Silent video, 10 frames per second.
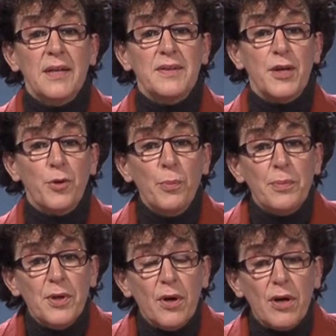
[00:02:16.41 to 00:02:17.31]
The
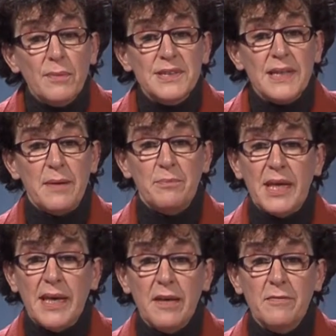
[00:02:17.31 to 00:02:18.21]
group norms and
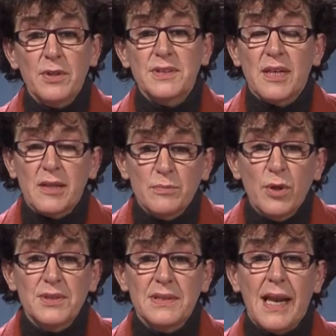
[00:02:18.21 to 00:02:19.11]
behaviors are
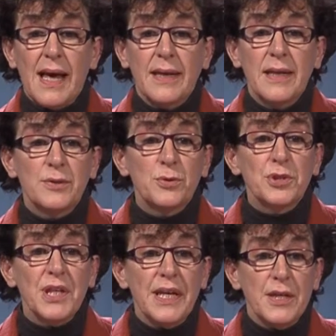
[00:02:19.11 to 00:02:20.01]
most likely to
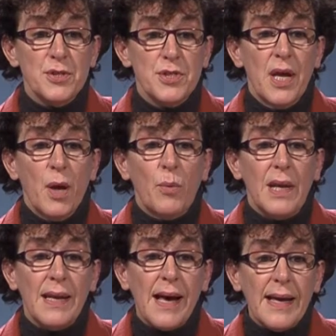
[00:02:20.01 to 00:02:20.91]
change
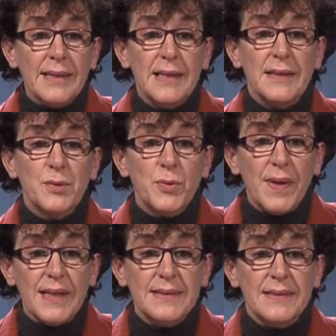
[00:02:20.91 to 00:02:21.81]
when liked and
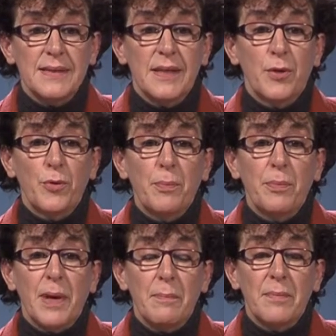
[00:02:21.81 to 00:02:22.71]
trusted group
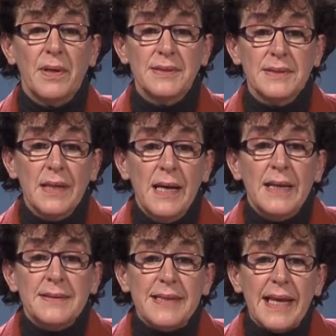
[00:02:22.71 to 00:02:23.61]
members
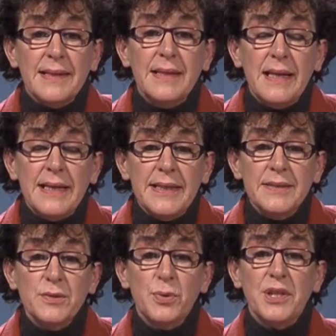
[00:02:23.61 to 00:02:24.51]
take the
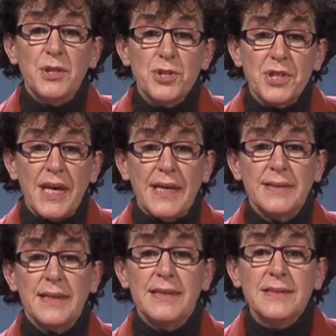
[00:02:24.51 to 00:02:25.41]
lead to
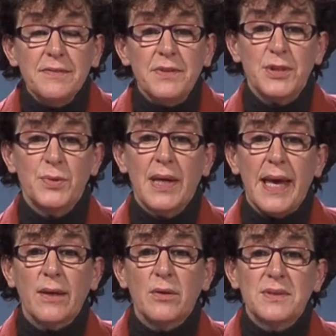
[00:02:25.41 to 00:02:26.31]
initiate individual
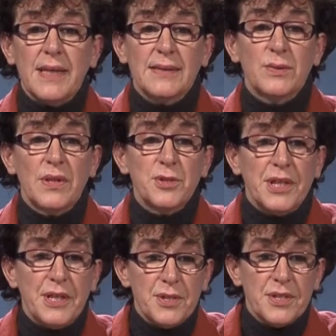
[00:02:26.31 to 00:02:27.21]
and contextual
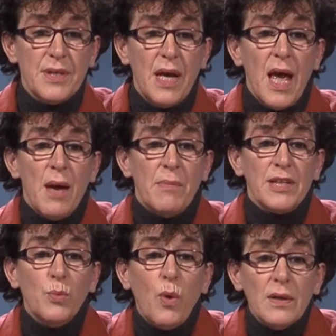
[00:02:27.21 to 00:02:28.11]
changes.
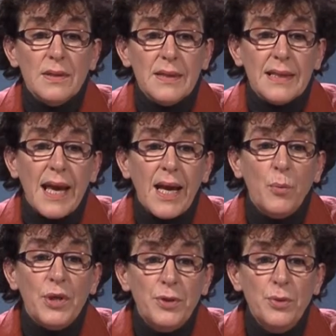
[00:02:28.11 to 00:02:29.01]
But what
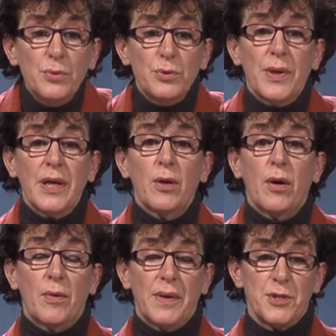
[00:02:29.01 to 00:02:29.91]
can we do to
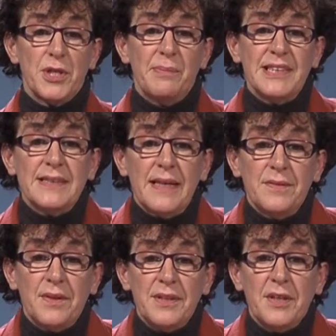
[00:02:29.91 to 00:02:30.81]
encourage a
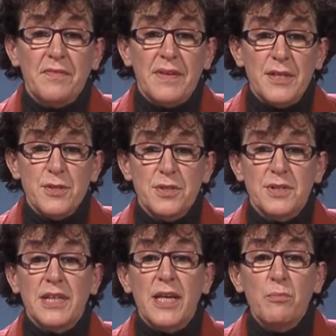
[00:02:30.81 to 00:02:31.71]
bystander
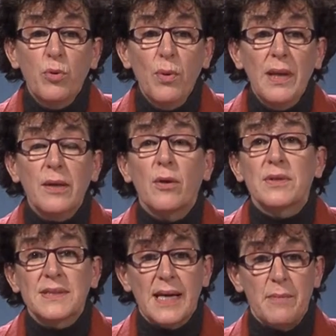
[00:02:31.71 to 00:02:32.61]
interventions in a bullying
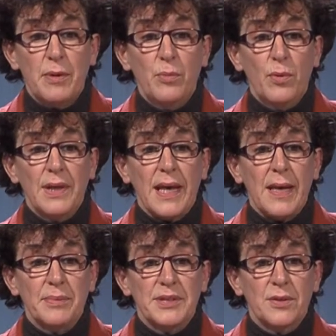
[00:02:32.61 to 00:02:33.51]
or cyberbullying
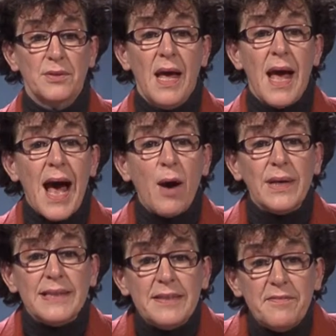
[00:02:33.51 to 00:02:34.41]
episode? How
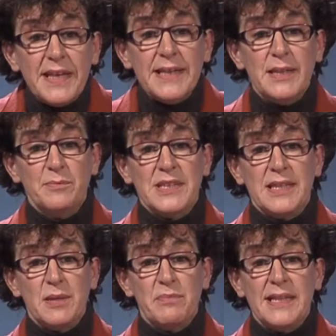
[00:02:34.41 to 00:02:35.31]
can the victims
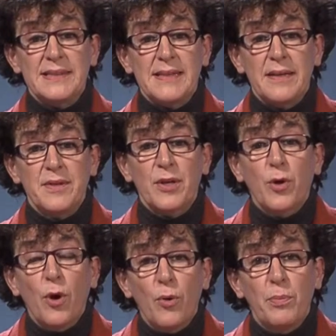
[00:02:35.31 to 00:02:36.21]
and the bystander
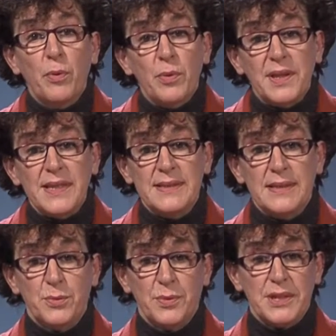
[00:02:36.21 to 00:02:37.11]
cope with these
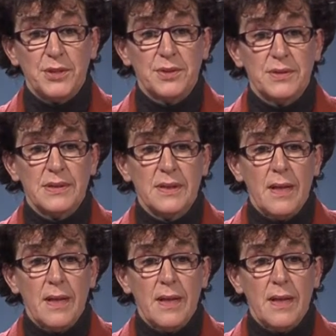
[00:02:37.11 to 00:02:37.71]
situations?